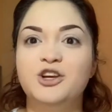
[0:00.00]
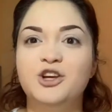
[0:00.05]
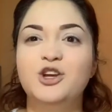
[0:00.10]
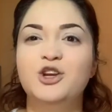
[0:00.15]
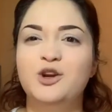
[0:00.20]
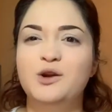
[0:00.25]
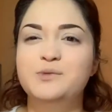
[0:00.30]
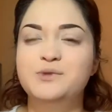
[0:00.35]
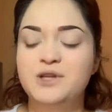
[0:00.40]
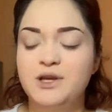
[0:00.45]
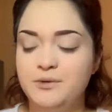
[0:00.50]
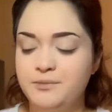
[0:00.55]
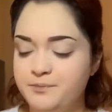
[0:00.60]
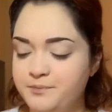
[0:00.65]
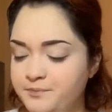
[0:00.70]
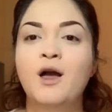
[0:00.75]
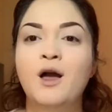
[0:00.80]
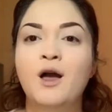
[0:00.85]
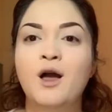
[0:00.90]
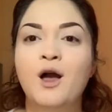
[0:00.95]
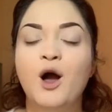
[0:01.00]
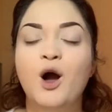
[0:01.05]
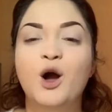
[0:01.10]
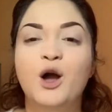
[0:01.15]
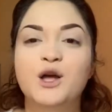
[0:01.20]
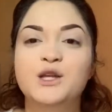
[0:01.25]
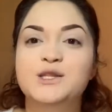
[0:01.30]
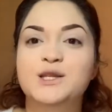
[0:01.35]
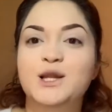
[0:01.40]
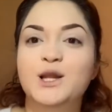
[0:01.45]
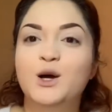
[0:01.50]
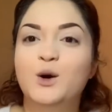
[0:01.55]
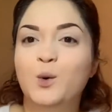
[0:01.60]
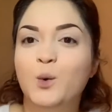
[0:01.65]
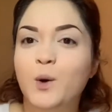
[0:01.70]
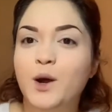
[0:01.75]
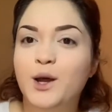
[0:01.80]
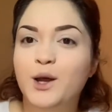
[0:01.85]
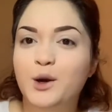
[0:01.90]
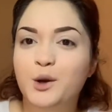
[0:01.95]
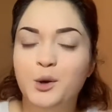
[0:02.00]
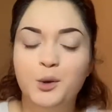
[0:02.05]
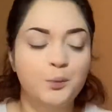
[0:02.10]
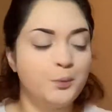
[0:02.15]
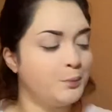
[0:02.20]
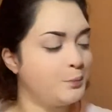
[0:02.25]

You know what I'm saying? Okay, it's a little quieter.